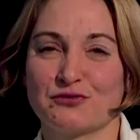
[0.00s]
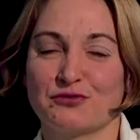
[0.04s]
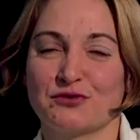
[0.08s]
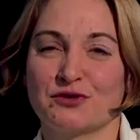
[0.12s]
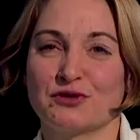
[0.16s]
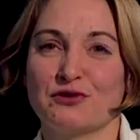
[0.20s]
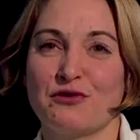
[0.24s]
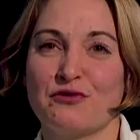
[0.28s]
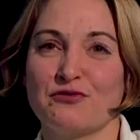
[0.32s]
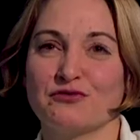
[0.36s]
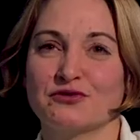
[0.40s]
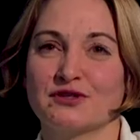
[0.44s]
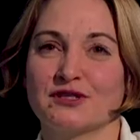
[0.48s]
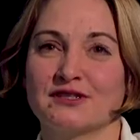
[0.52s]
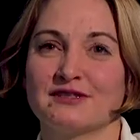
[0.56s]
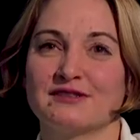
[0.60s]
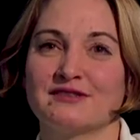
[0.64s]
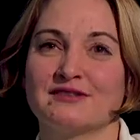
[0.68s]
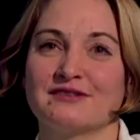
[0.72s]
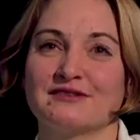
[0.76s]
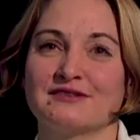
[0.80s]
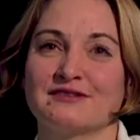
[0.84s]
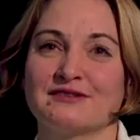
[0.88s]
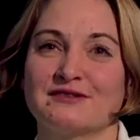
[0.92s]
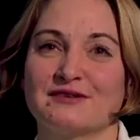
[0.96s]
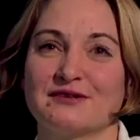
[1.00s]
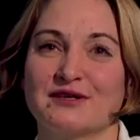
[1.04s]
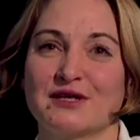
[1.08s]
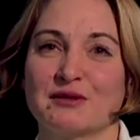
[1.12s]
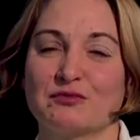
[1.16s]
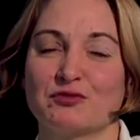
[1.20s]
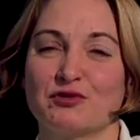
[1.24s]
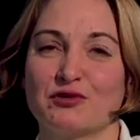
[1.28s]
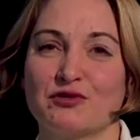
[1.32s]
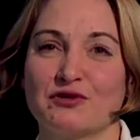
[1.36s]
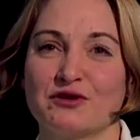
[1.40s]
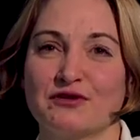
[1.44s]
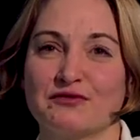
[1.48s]
we know that uh,
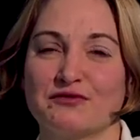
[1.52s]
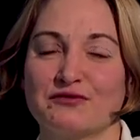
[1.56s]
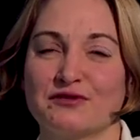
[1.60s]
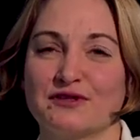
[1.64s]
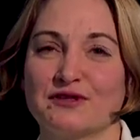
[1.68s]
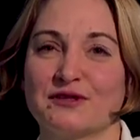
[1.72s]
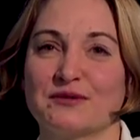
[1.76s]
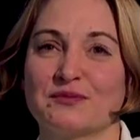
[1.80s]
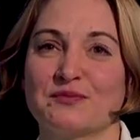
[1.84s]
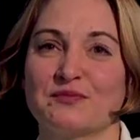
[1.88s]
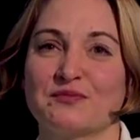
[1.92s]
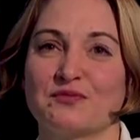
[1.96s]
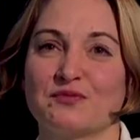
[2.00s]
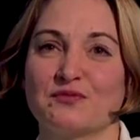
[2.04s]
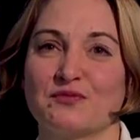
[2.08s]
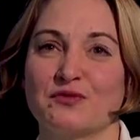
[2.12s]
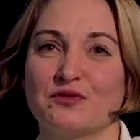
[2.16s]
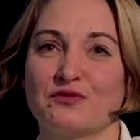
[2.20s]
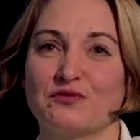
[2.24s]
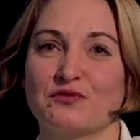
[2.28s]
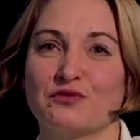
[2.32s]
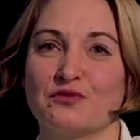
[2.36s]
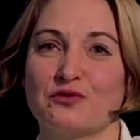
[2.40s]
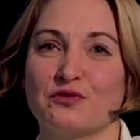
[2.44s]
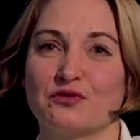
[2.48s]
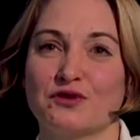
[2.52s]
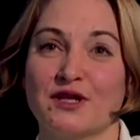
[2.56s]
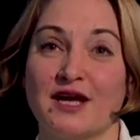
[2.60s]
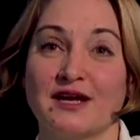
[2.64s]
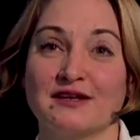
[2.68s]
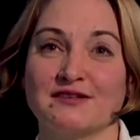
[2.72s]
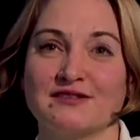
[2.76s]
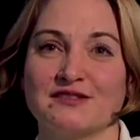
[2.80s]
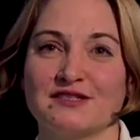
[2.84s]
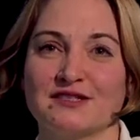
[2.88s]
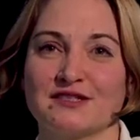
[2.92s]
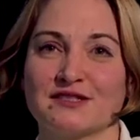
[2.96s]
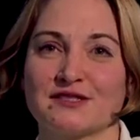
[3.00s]
cryptography before
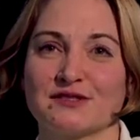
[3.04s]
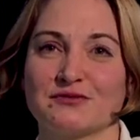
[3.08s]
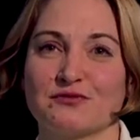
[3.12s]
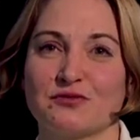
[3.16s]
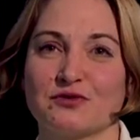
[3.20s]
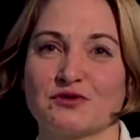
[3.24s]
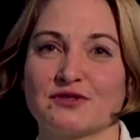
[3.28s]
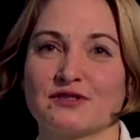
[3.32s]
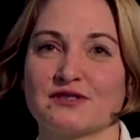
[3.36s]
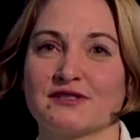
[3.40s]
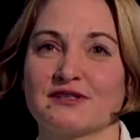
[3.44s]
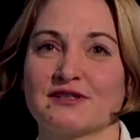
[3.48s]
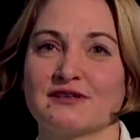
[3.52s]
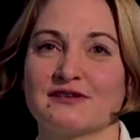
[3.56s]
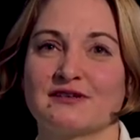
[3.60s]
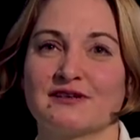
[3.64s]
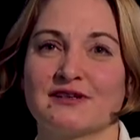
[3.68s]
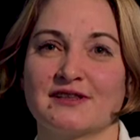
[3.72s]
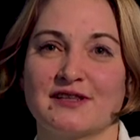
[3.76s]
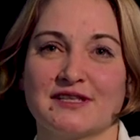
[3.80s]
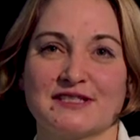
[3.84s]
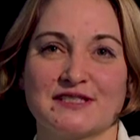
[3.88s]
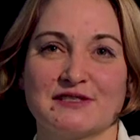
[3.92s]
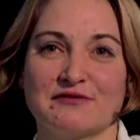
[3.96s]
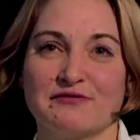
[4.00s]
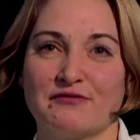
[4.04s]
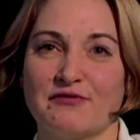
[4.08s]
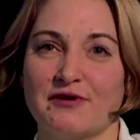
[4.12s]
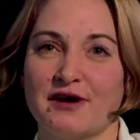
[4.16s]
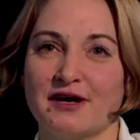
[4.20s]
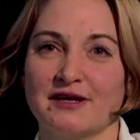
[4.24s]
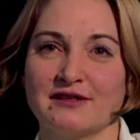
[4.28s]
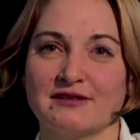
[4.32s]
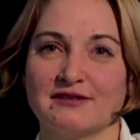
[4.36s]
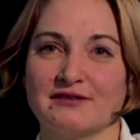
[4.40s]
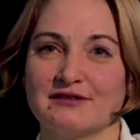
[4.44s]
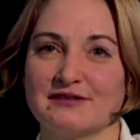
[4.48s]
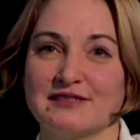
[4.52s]
90s was
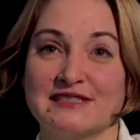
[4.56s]
classified,